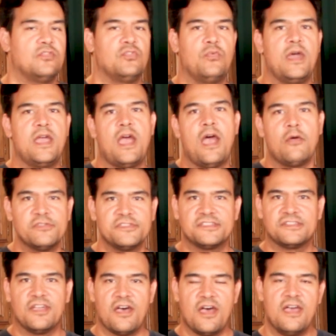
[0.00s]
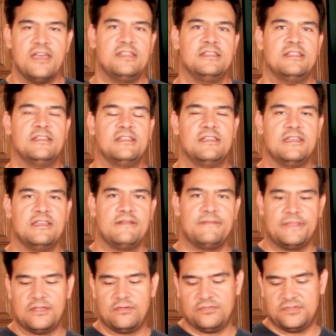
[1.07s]
The way I was taught,
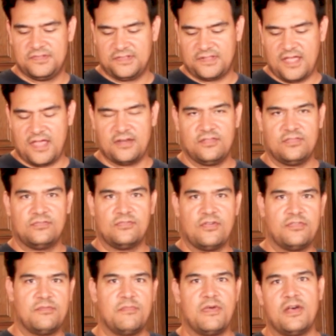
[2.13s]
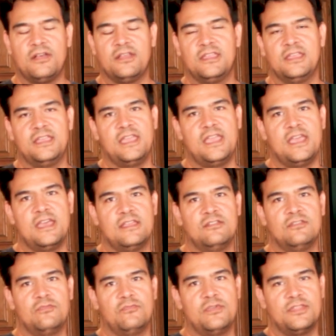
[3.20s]
it was just kind of throw the milk
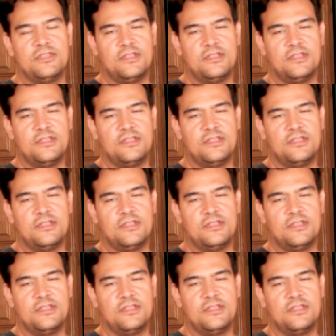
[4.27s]
in with